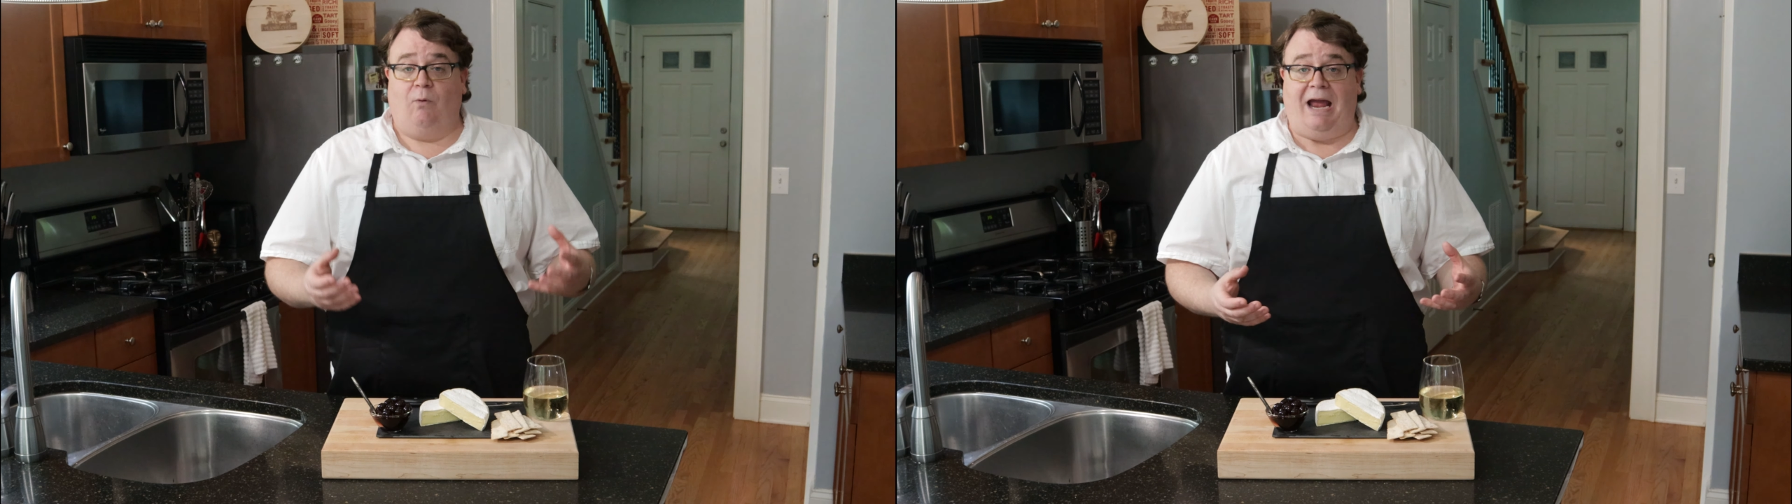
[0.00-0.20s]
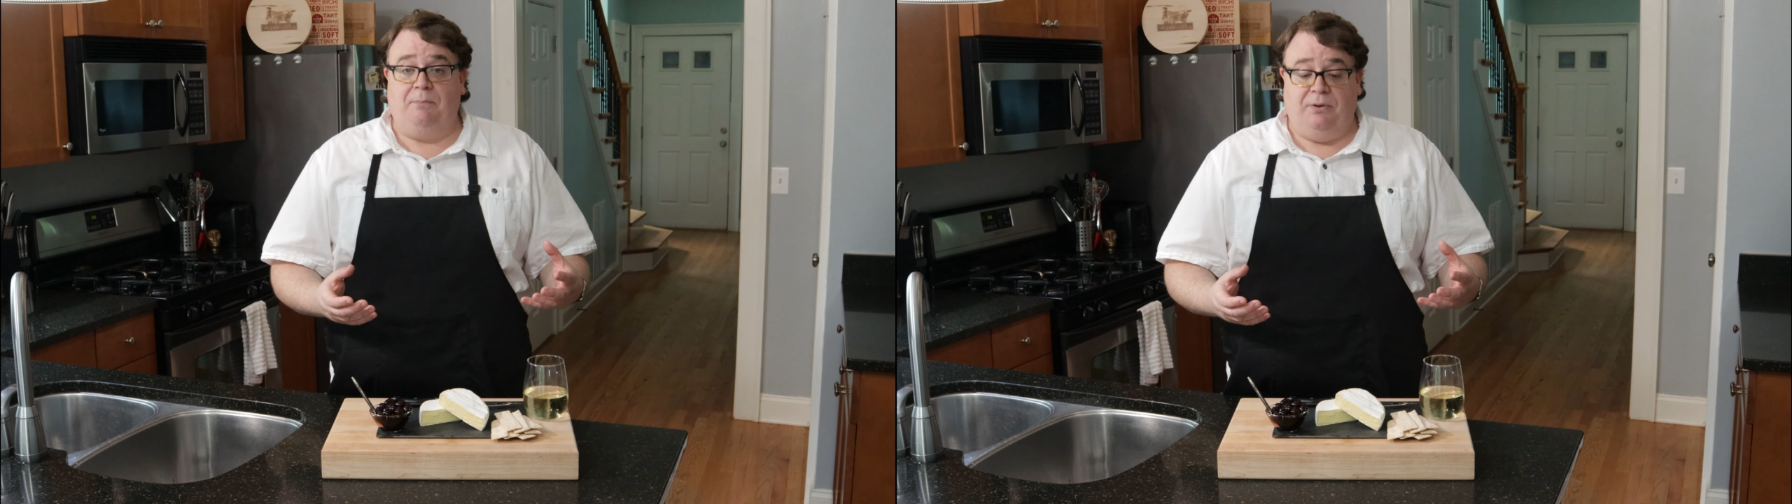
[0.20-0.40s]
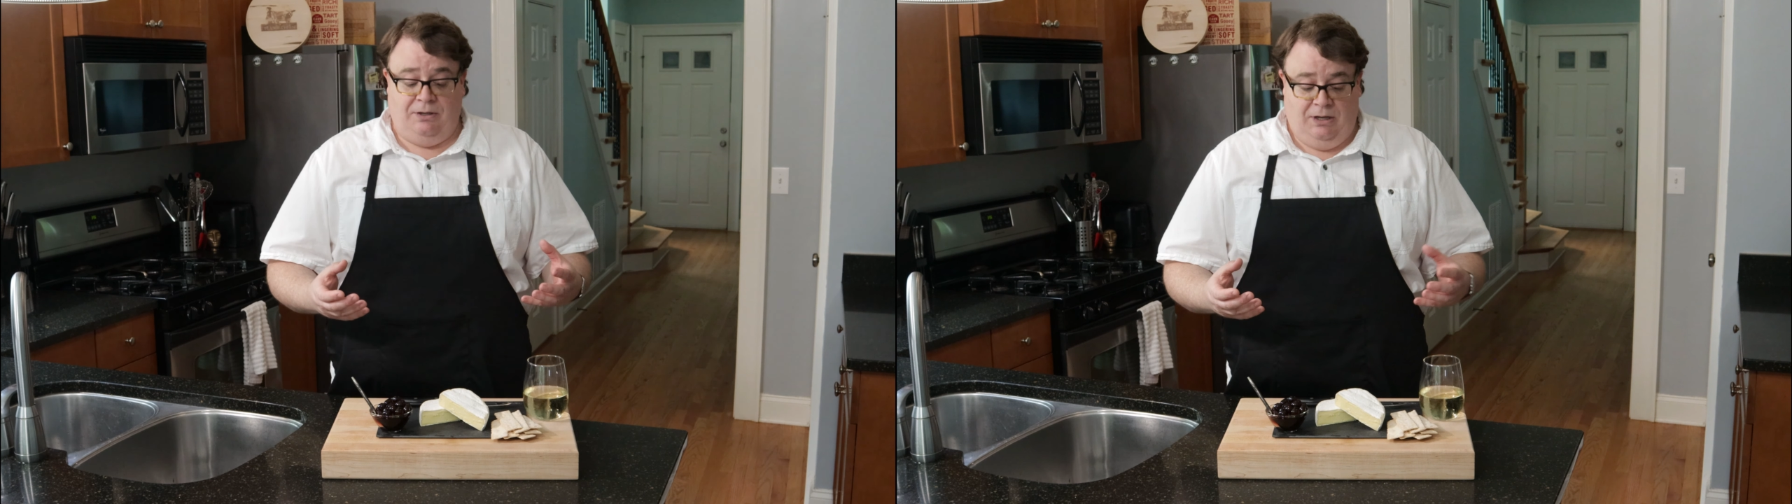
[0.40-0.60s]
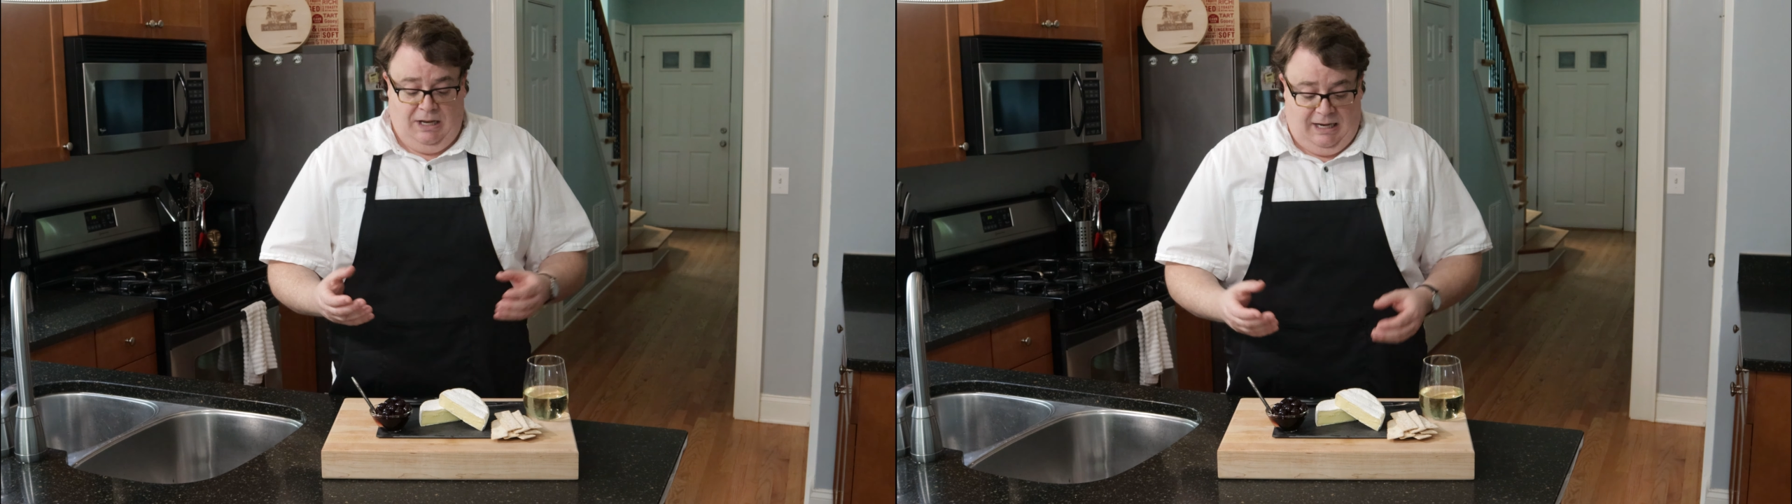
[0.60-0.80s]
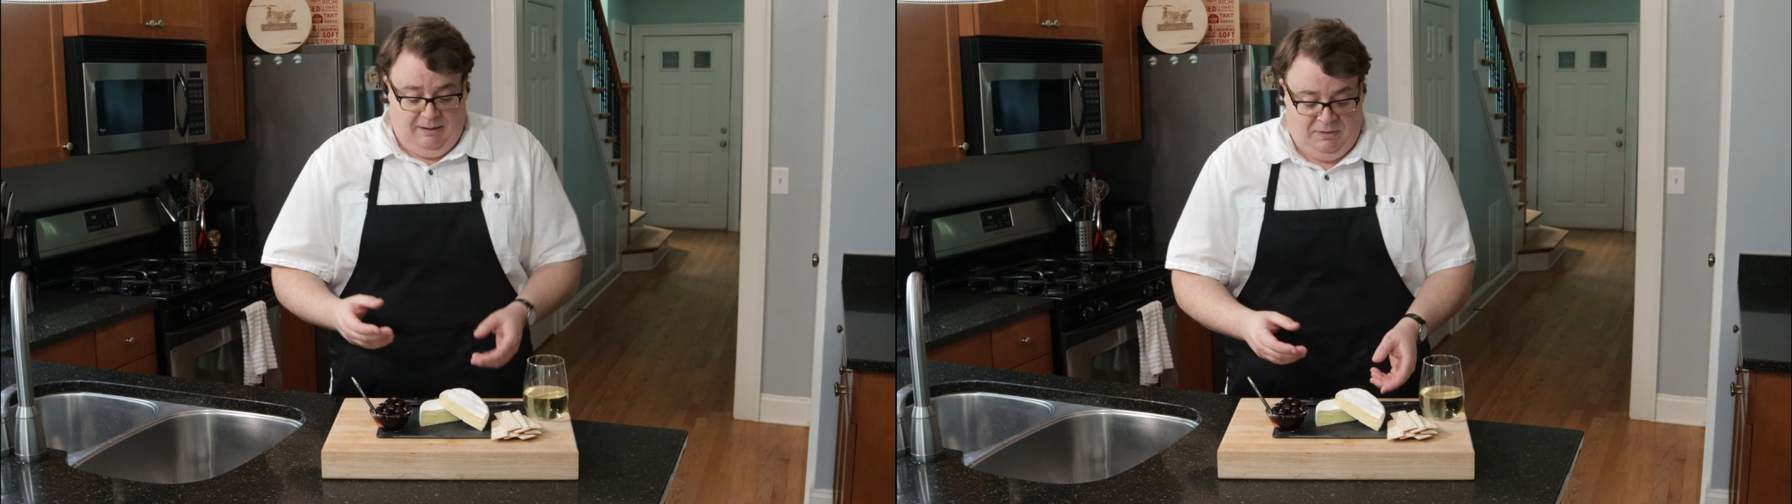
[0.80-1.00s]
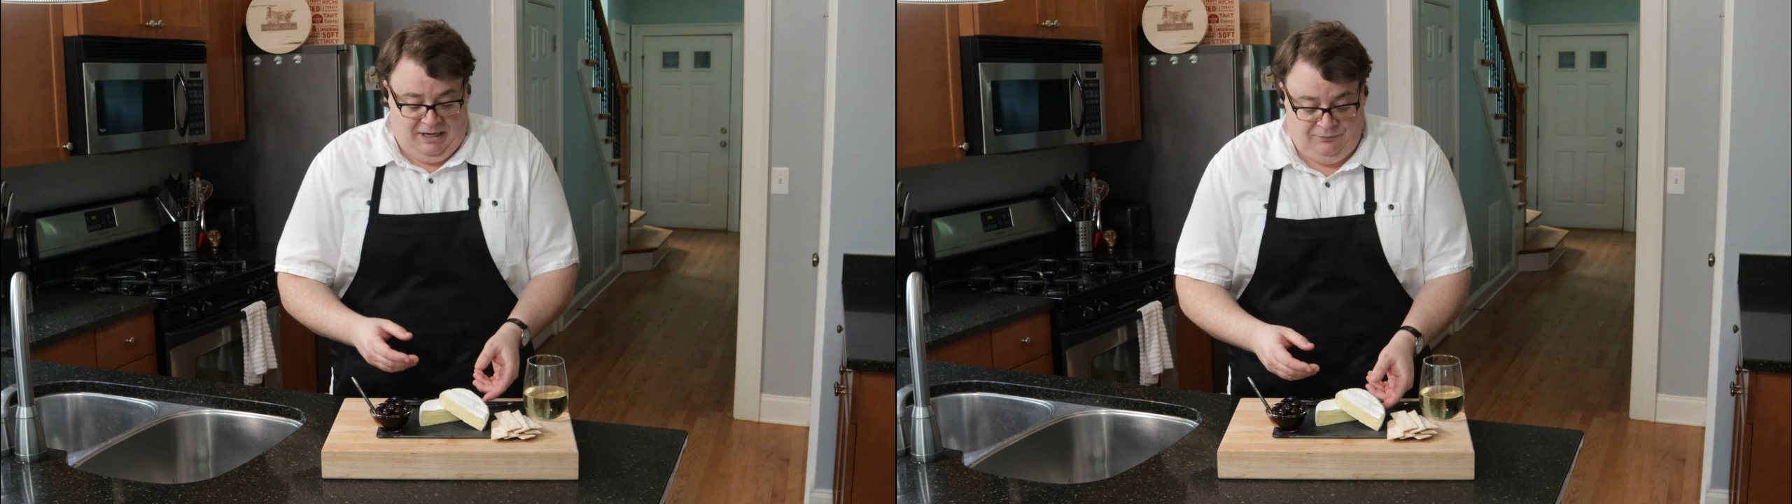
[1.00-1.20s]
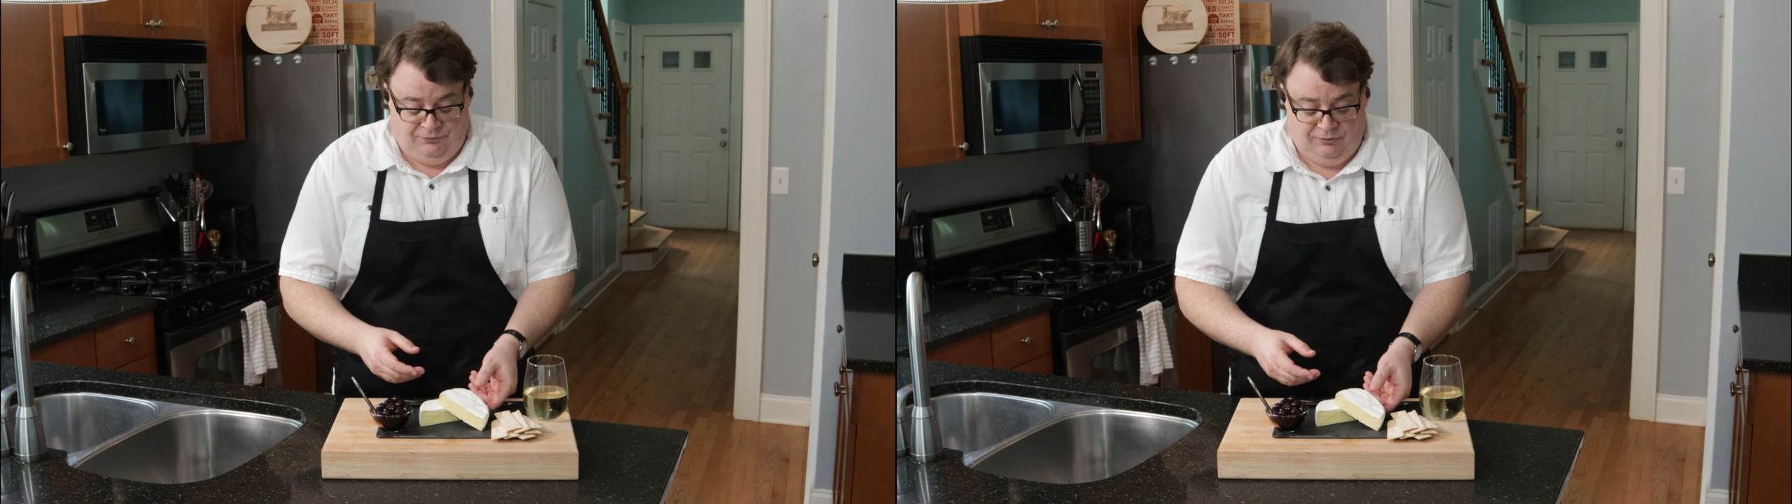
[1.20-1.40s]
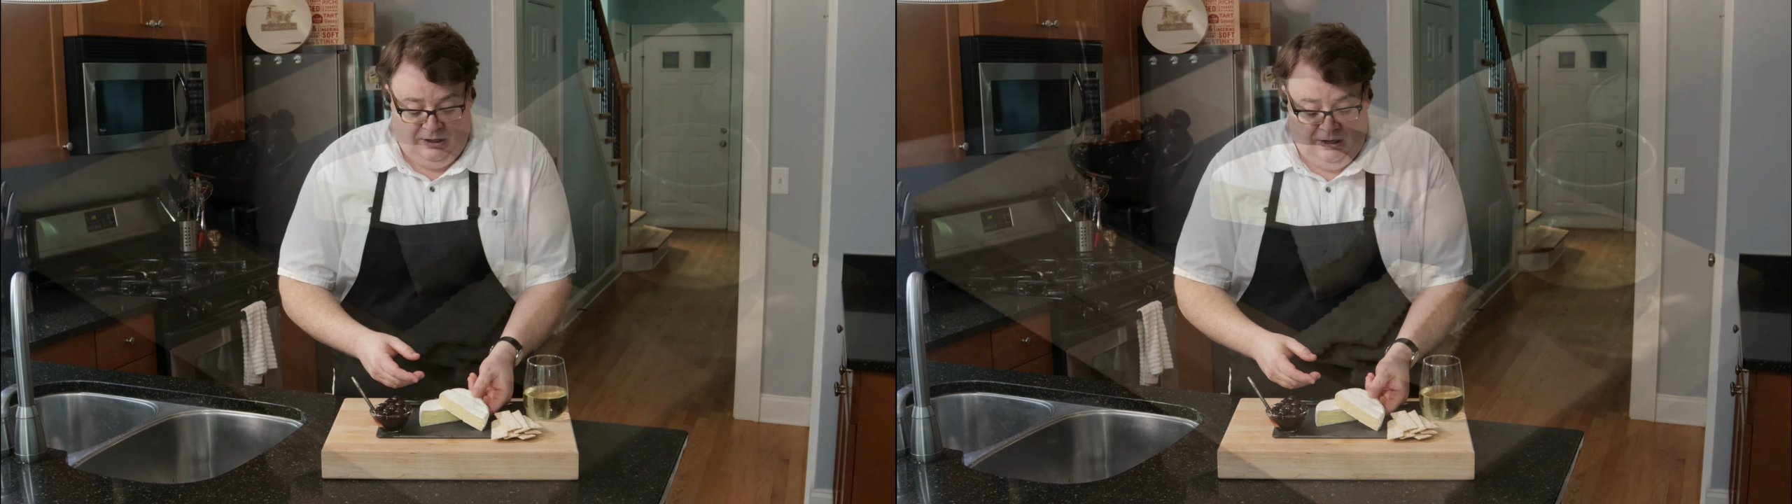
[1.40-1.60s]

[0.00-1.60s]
ripened, it means